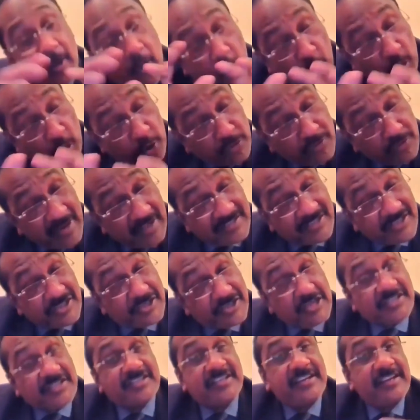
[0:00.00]

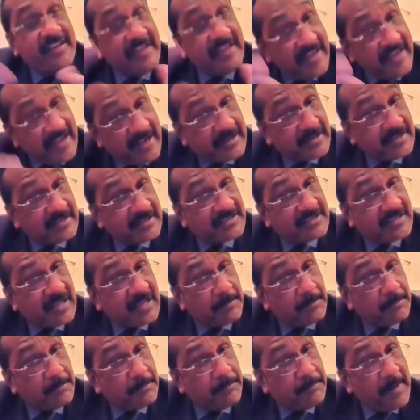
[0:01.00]
Organizations need
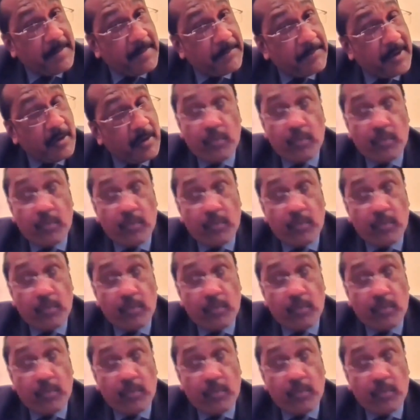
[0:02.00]
some people